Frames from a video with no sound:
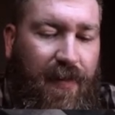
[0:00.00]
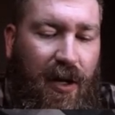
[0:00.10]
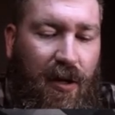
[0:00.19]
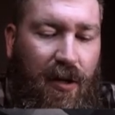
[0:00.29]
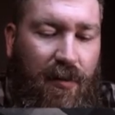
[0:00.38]

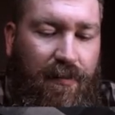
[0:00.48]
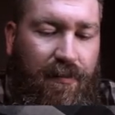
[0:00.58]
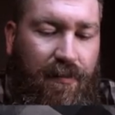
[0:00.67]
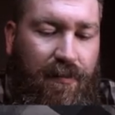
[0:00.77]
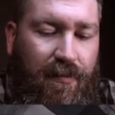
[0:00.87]

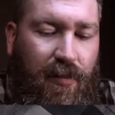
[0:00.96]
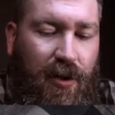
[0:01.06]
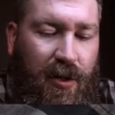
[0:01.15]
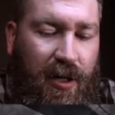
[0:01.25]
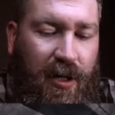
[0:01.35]

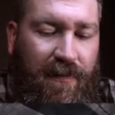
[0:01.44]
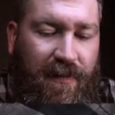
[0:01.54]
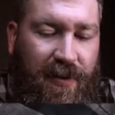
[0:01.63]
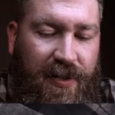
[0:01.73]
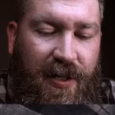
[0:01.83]
You're going to get
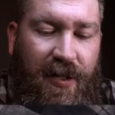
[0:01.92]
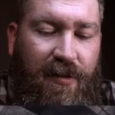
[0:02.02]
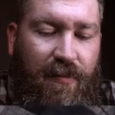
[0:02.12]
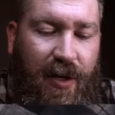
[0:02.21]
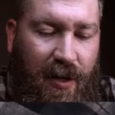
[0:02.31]

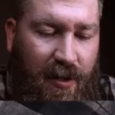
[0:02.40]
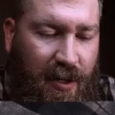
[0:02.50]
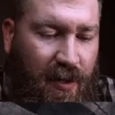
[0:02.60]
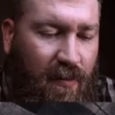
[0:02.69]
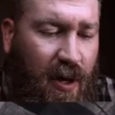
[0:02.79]
fatigued
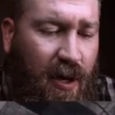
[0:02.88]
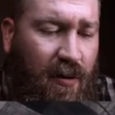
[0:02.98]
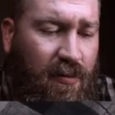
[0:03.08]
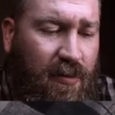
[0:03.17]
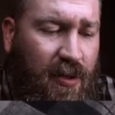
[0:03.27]
carrying it
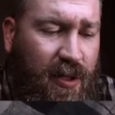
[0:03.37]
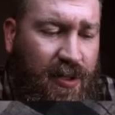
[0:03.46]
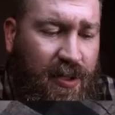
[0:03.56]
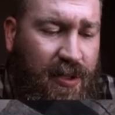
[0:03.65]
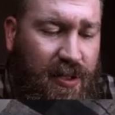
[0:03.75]
around
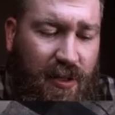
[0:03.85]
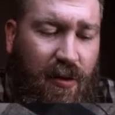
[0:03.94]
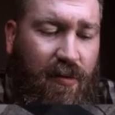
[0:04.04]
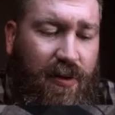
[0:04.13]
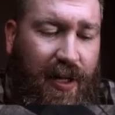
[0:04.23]
because it's
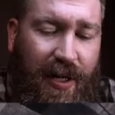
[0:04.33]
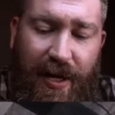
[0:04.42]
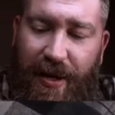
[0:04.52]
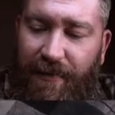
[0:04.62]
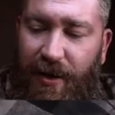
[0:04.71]
so dang
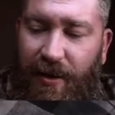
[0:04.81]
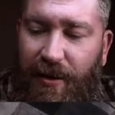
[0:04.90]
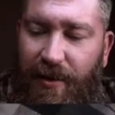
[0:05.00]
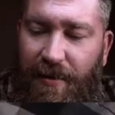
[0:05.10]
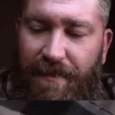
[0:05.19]
heavy.
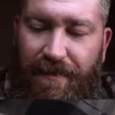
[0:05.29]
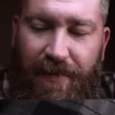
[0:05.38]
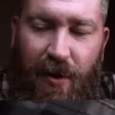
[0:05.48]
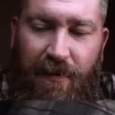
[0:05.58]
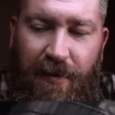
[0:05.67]

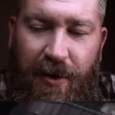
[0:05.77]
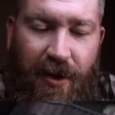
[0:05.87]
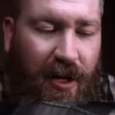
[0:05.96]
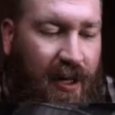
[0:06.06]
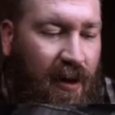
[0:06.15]
Hopefully you're
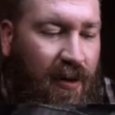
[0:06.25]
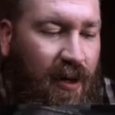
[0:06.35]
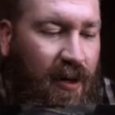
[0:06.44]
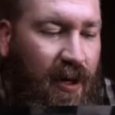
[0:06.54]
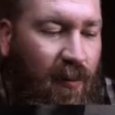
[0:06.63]
not
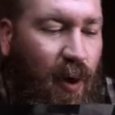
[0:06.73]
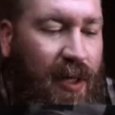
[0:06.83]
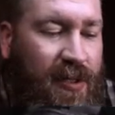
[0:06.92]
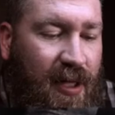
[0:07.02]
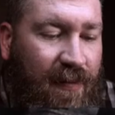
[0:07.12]
counting on any
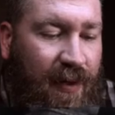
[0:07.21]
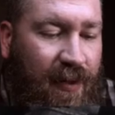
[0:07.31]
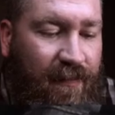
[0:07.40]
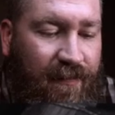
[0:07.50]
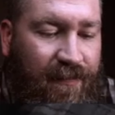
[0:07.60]
weight
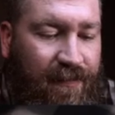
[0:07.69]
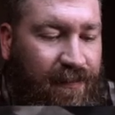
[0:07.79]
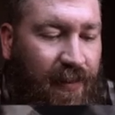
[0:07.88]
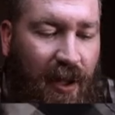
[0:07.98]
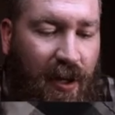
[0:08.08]
saving,
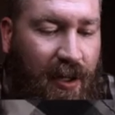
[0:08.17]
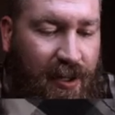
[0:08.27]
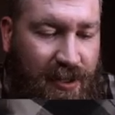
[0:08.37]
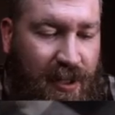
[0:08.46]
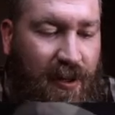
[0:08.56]

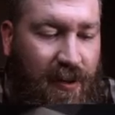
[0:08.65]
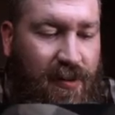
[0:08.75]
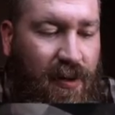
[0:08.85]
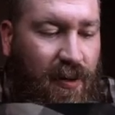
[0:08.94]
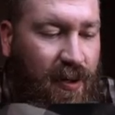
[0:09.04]
because there
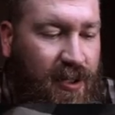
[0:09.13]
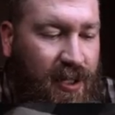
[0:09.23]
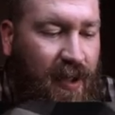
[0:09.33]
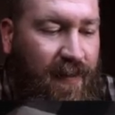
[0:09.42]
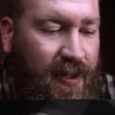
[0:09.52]
goes all your
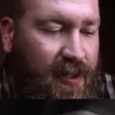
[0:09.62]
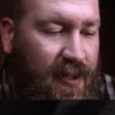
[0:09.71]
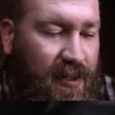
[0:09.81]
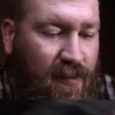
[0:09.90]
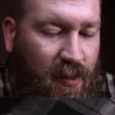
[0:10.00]
savings
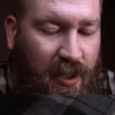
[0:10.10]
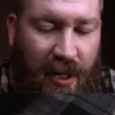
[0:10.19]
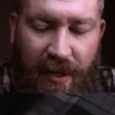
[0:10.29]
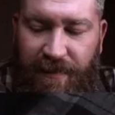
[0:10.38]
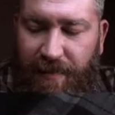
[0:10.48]
in this one
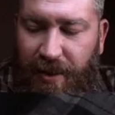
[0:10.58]
knife.